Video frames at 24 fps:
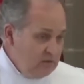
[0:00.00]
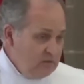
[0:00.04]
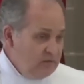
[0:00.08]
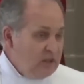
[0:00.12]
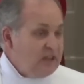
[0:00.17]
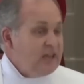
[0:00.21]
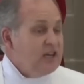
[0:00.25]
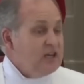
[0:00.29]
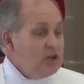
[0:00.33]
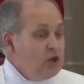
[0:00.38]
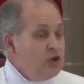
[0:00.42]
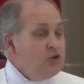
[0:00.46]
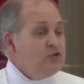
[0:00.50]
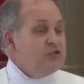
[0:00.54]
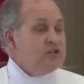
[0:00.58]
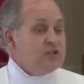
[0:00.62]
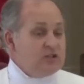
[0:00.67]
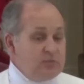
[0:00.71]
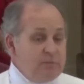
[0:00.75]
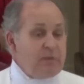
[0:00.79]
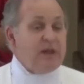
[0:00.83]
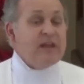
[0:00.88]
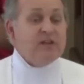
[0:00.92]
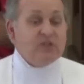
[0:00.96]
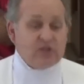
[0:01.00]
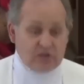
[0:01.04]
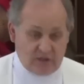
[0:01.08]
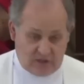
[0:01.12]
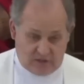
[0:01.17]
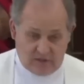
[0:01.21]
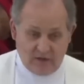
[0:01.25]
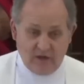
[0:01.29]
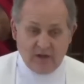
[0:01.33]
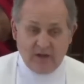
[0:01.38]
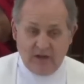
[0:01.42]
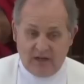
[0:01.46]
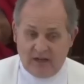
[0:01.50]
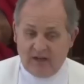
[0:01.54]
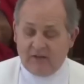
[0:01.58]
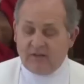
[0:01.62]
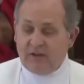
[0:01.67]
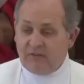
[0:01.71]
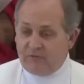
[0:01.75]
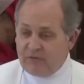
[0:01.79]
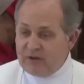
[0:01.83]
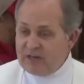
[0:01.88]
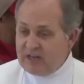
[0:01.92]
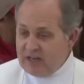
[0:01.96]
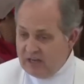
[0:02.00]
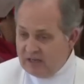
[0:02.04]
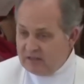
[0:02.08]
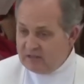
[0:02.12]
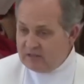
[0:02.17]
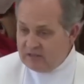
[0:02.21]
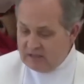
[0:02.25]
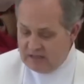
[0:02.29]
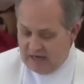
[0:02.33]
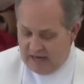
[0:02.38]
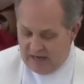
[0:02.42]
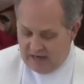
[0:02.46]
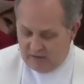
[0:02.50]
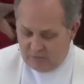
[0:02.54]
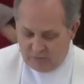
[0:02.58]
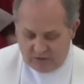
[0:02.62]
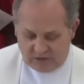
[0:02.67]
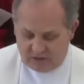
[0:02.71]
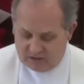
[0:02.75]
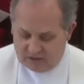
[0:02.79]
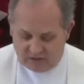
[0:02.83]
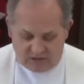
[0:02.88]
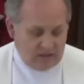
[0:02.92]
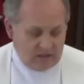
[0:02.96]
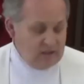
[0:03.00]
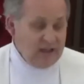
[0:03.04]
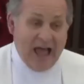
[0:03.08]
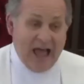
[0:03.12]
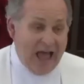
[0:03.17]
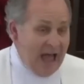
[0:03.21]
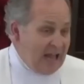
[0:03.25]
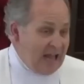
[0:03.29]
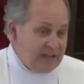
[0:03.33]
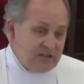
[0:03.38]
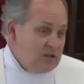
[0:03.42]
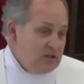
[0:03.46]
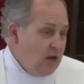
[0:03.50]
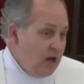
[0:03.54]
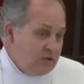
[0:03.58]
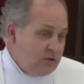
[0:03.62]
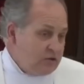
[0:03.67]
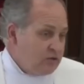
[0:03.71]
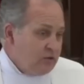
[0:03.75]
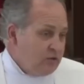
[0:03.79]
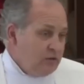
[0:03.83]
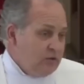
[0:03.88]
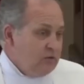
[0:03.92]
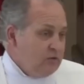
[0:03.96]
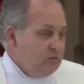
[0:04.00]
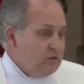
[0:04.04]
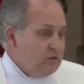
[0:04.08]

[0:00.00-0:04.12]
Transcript: that he'd lose his pension if he didn't stay, which is a lie. It's not true.